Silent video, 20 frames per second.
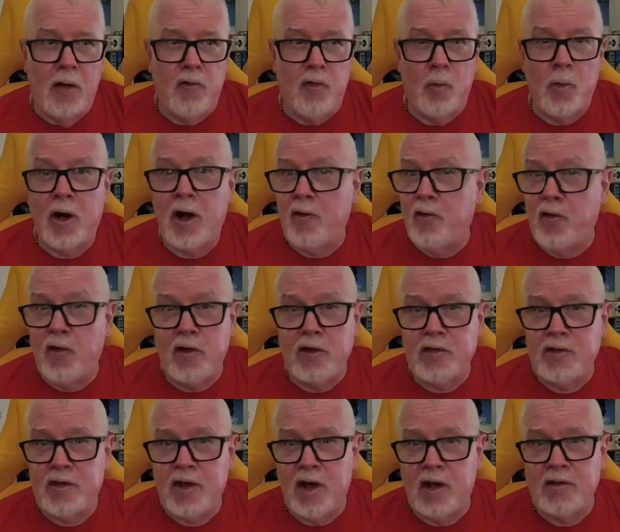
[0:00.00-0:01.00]
from when I
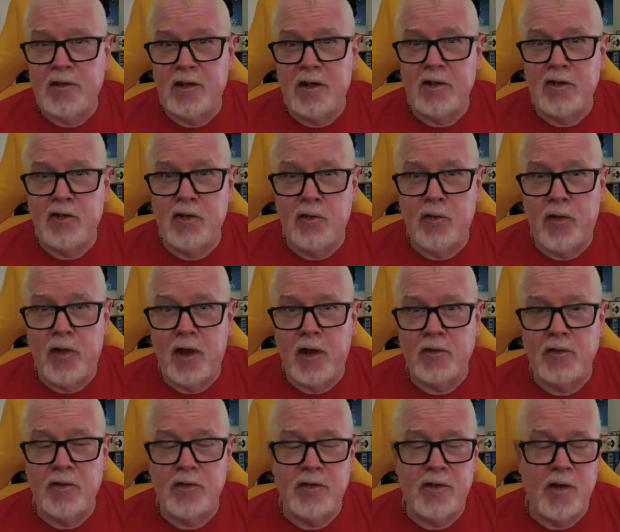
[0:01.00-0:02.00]
first started in
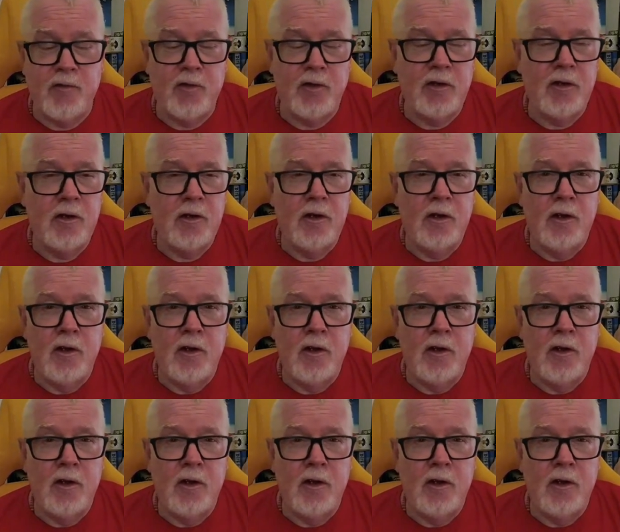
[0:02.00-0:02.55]
2007,